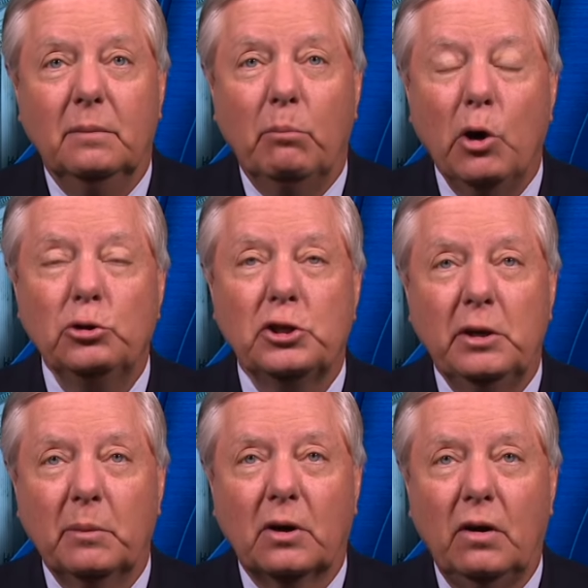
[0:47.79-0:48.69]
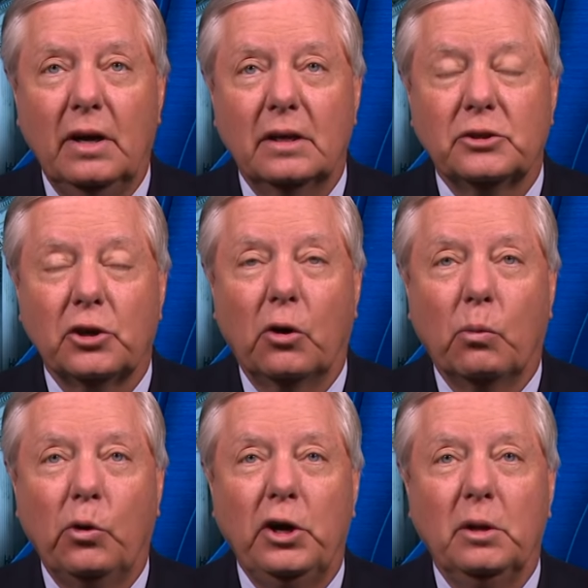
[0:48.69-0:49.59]
Most Democrats are
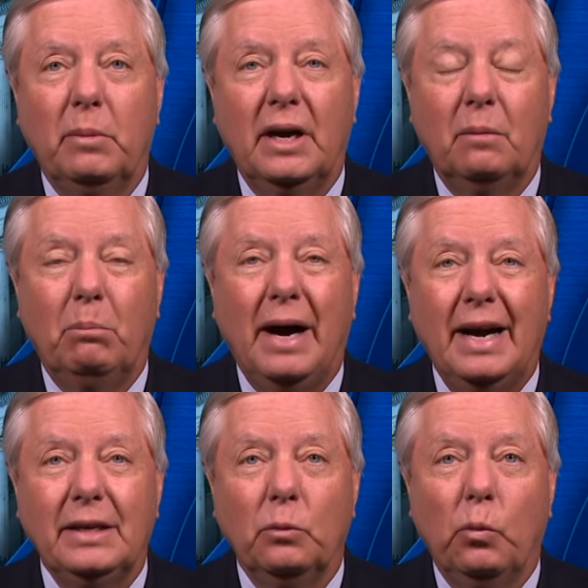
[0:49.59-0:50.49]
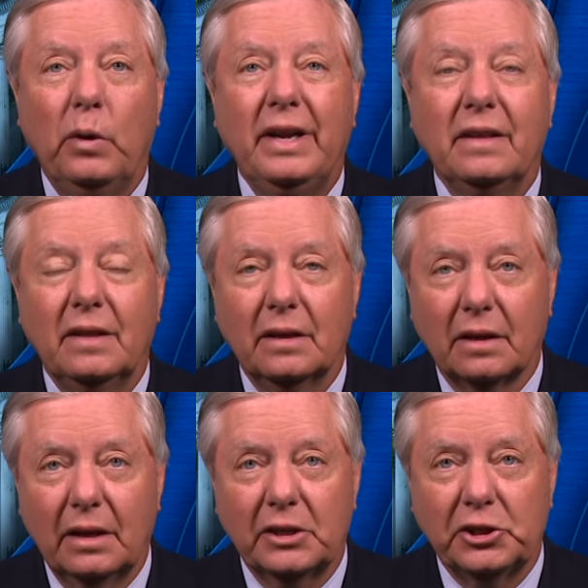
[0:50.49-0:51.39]
worried about Biden winning the
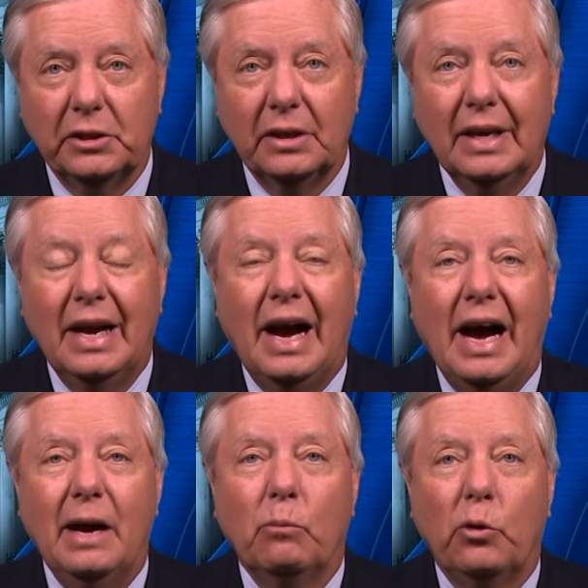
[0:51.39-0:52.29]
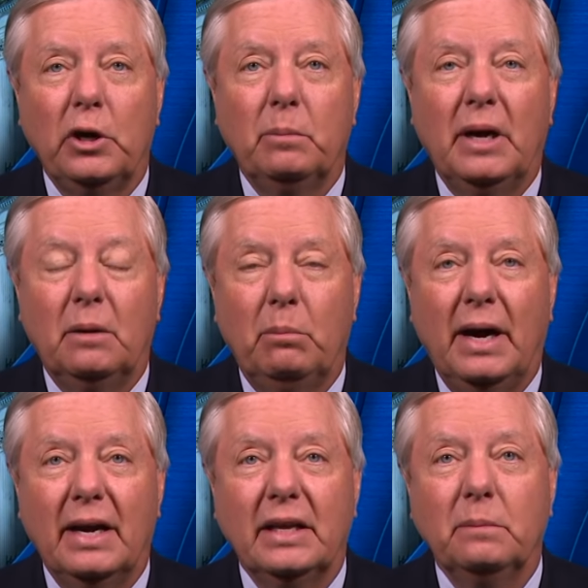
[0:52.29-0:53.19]
election. I'm worried about
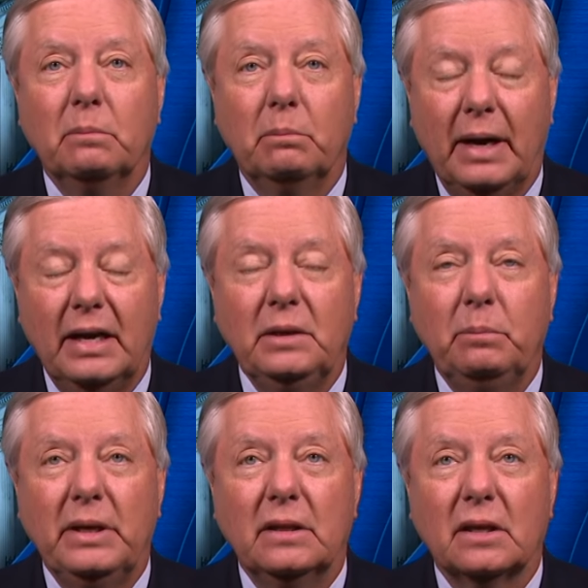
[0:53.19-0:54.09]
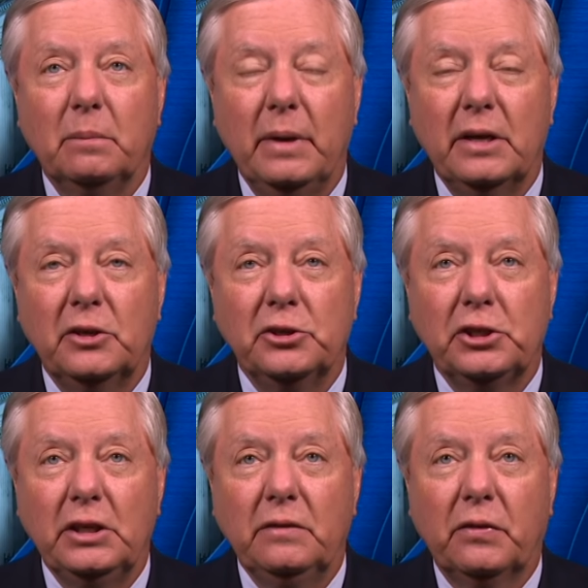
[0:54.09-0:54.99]
Biden, Biden being the commander in
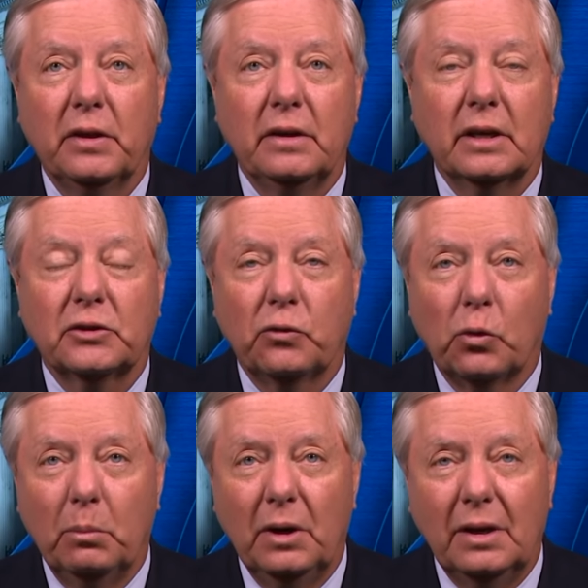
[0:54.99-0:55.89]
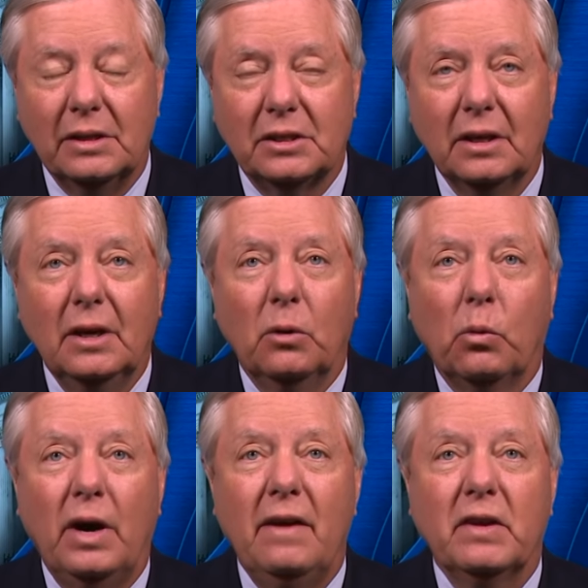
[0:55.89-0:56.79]
chief for the next four months.
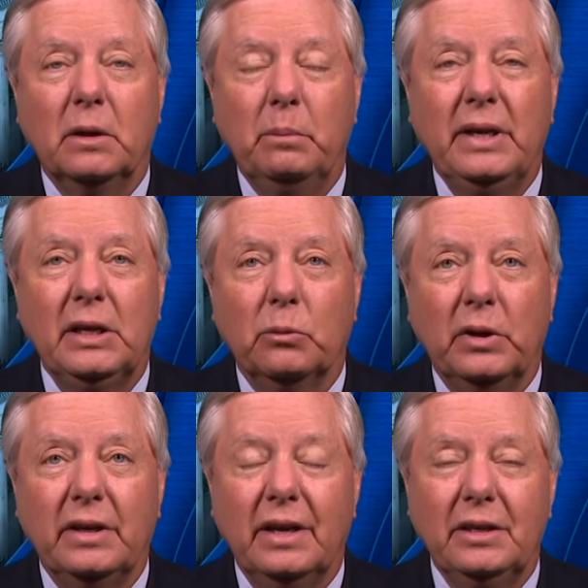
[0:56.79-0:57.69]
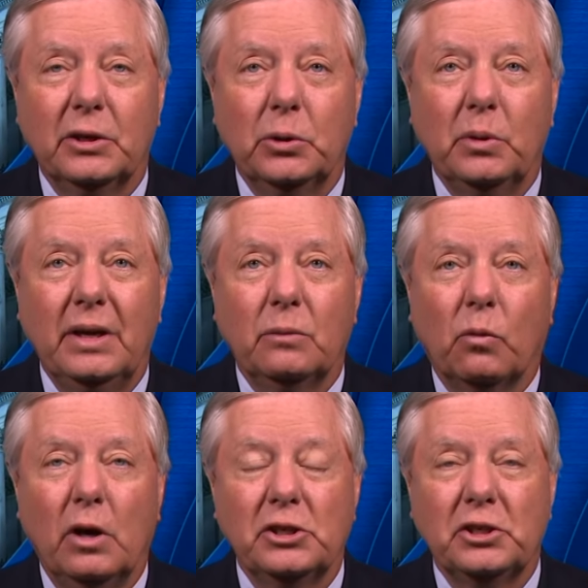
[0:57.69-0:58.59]
We're having a meeting with NATO in
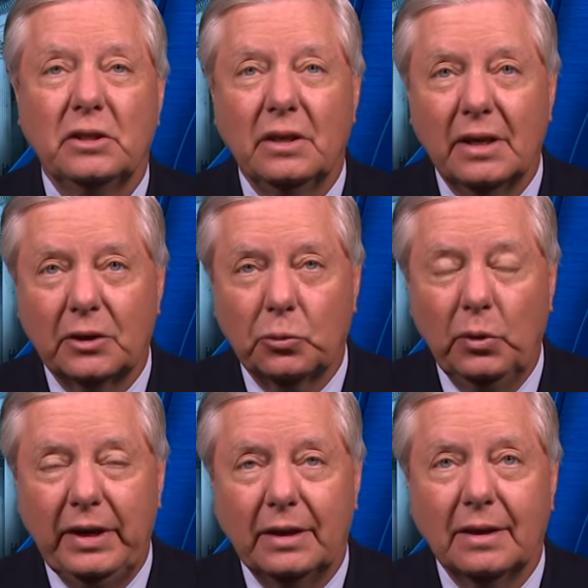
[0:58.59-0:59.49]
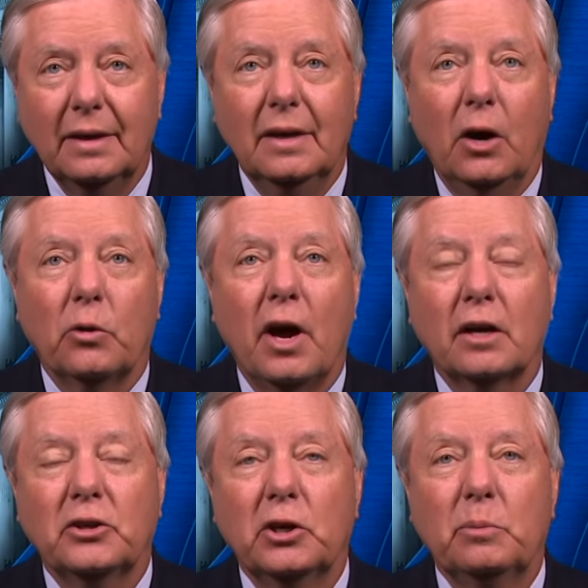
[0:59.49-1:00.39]
Washington next week. On
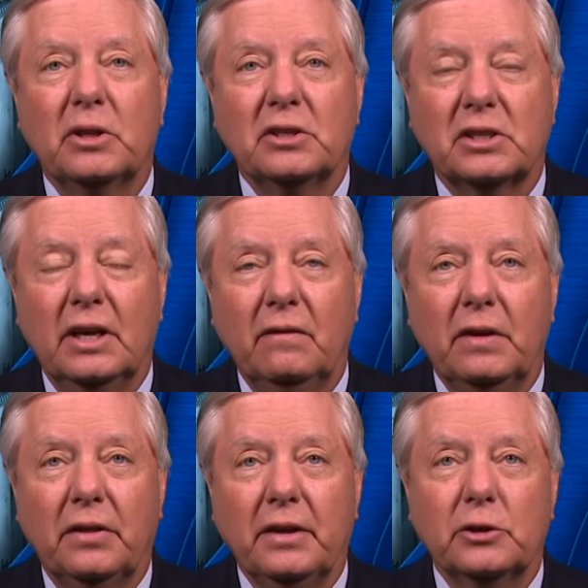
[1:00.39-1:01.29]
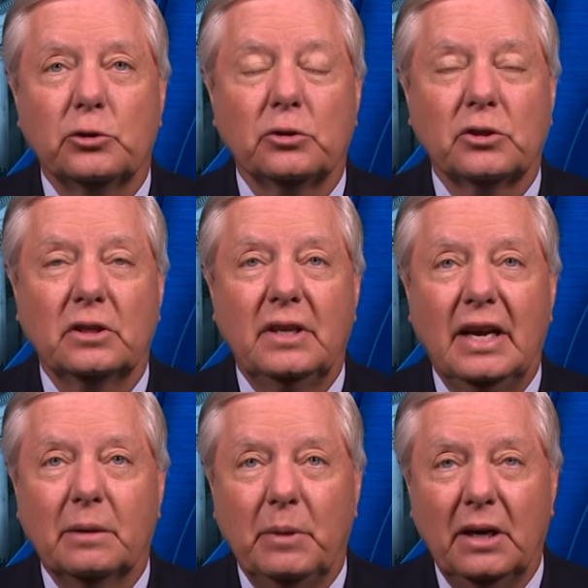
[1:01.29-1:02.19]
October the 7th, Israel's
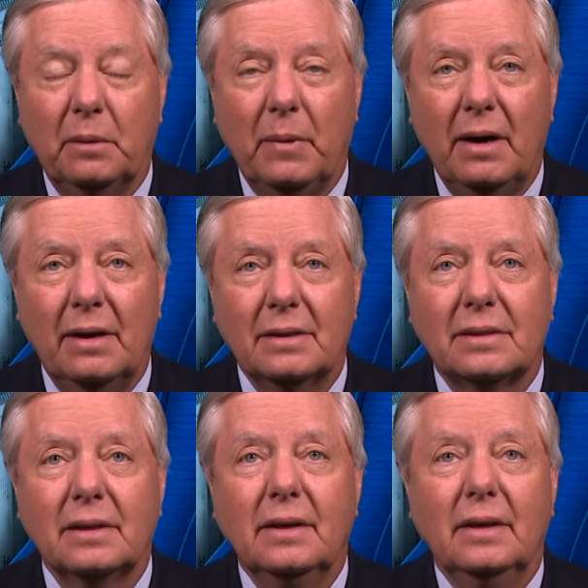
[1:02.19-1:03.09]
attacked by Hamas.